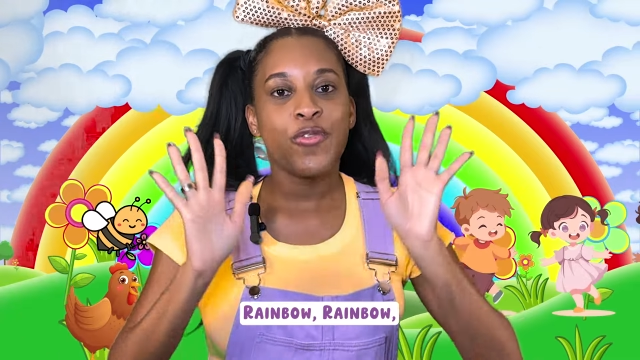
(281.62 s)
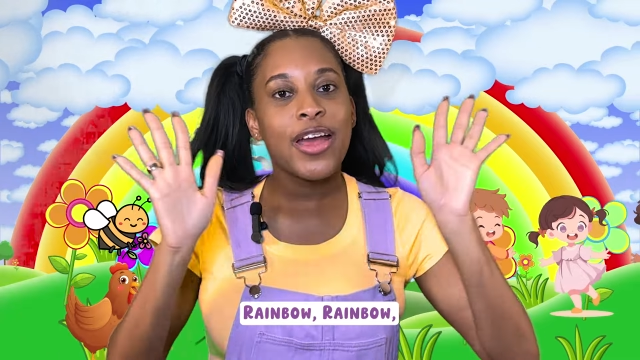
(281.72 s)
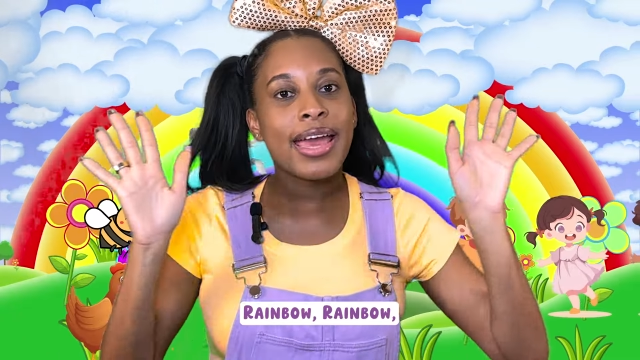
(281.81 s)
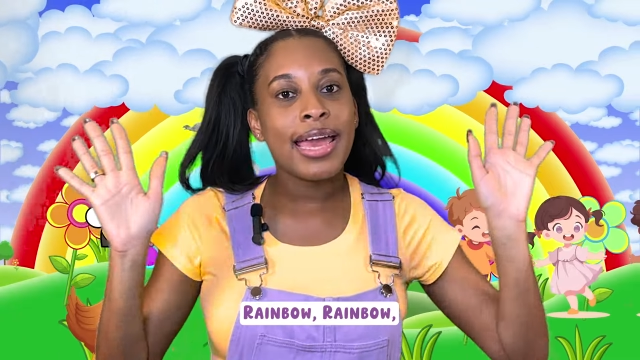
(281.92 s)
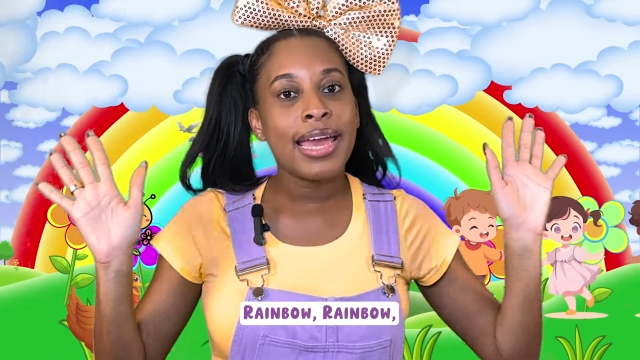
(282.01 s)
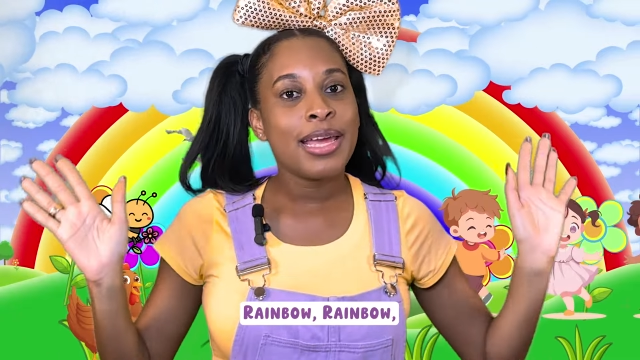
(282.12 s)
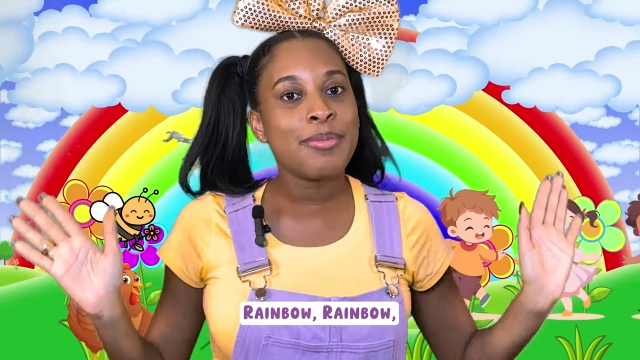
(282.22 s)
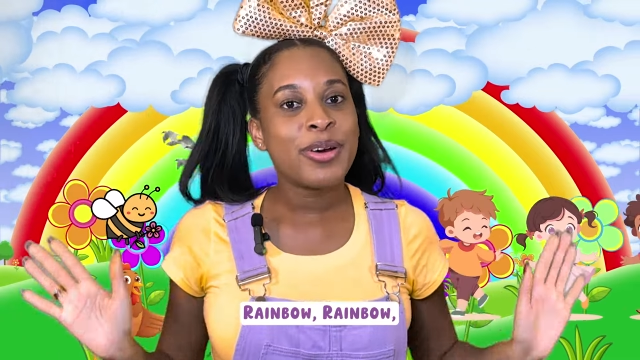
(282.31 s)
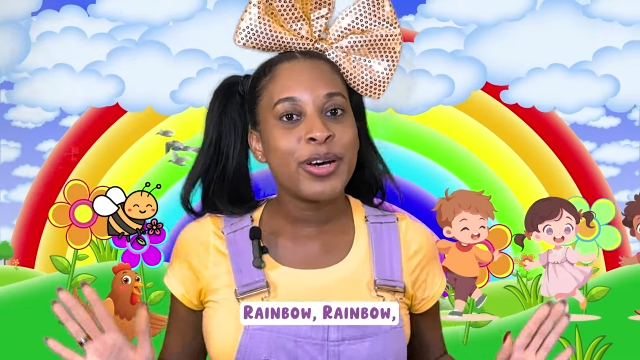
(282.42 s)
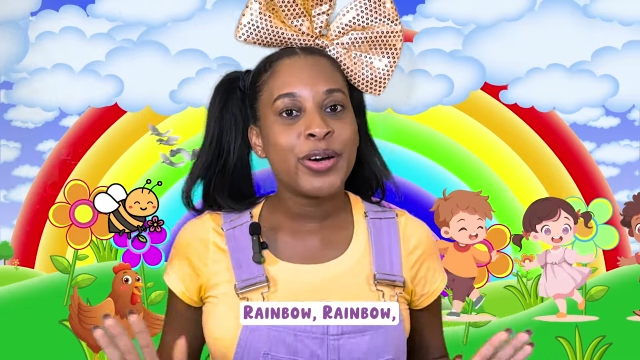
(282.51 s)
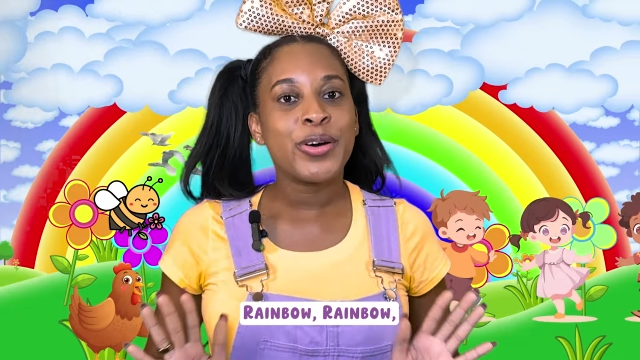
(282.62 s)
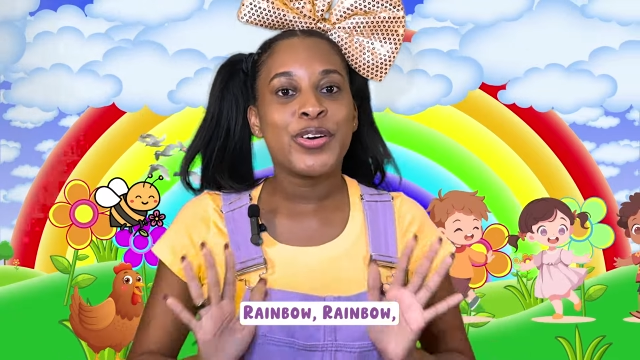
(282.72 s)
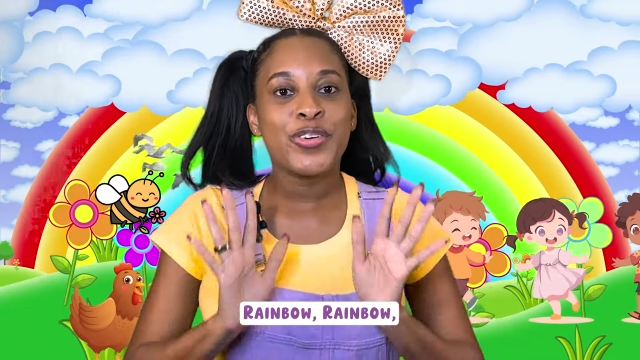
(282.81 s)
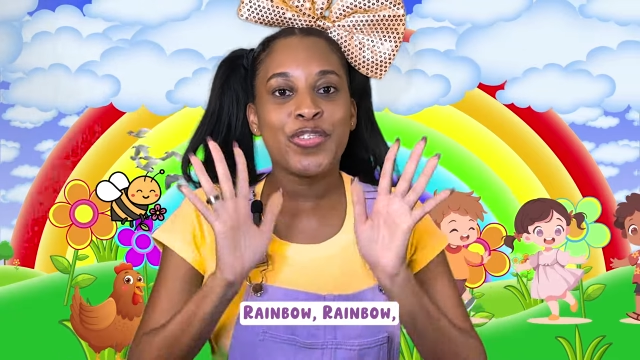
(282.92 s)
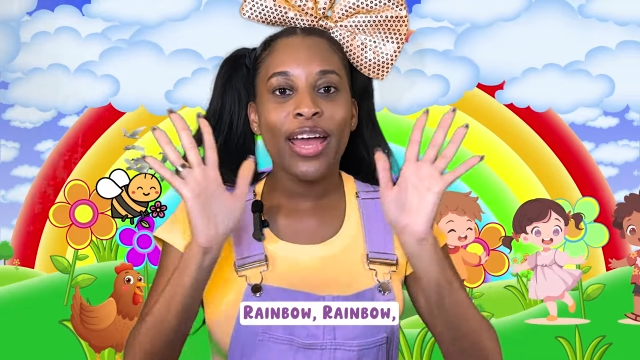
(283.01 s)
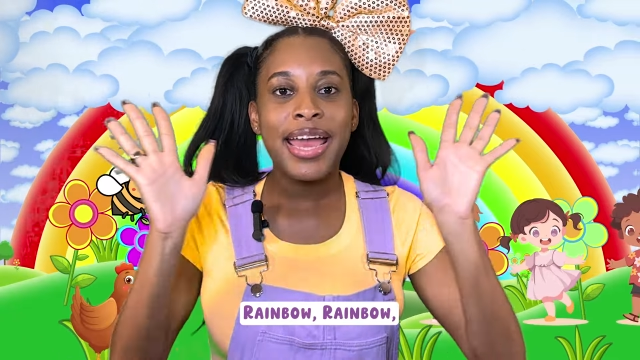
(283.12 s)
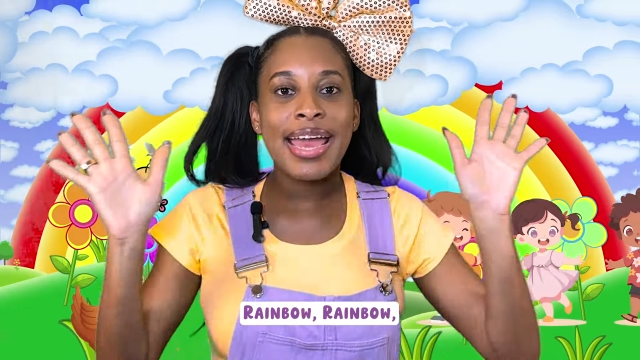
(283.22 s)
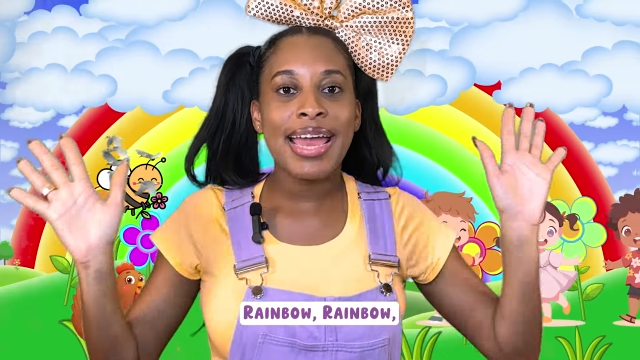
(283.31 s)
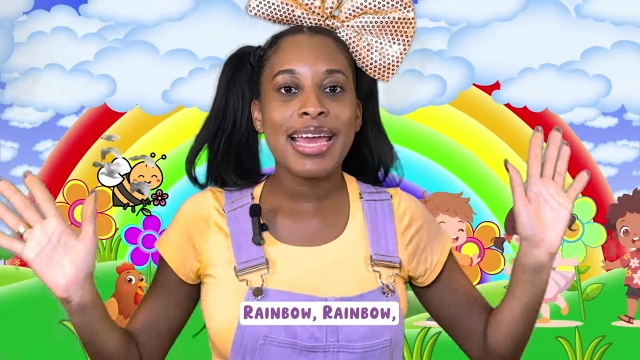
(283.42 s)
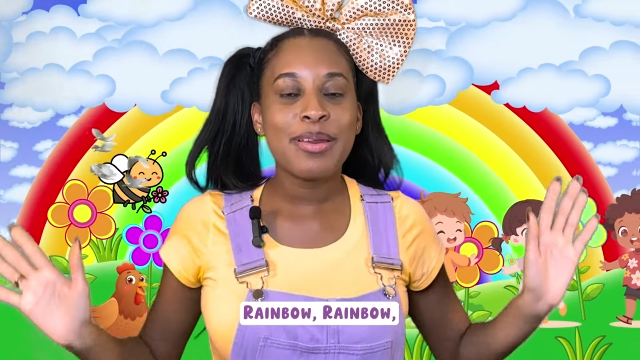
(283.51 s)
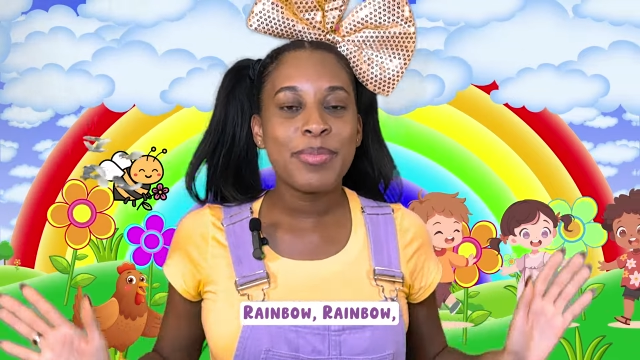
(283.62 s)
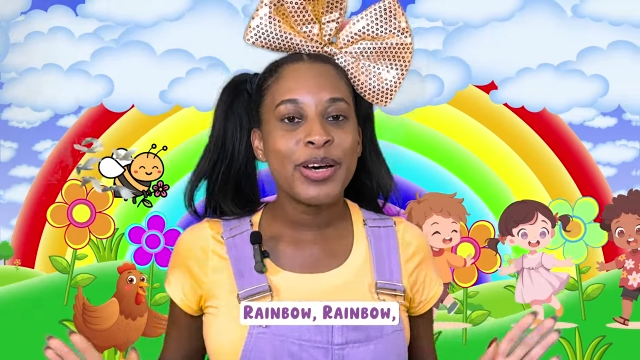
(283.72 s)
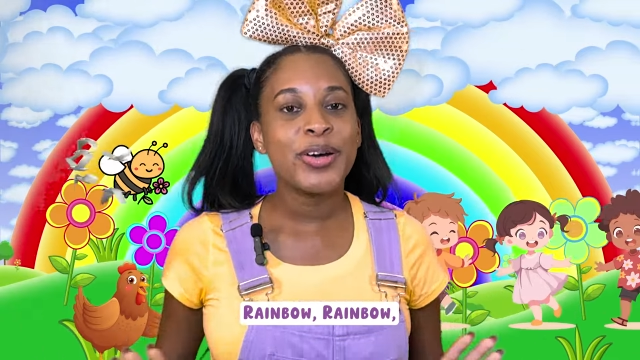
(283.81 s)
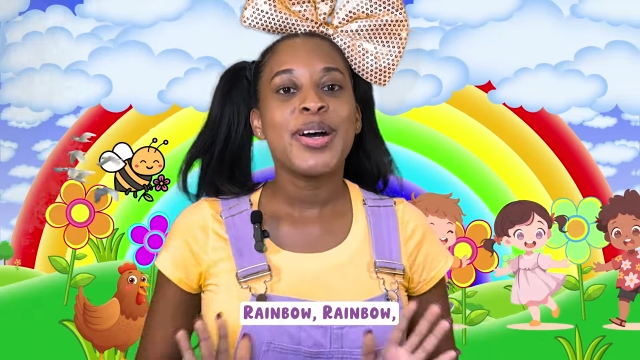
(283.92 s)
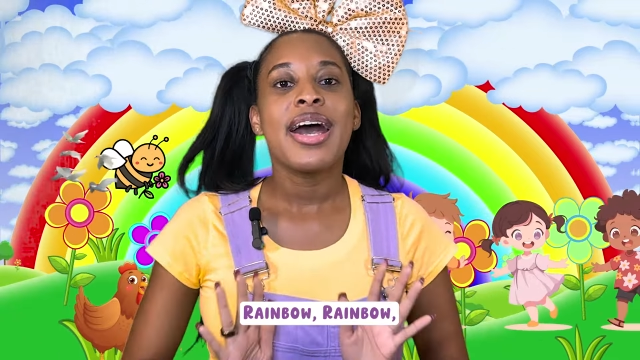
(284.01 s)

Rainbow, rainbow,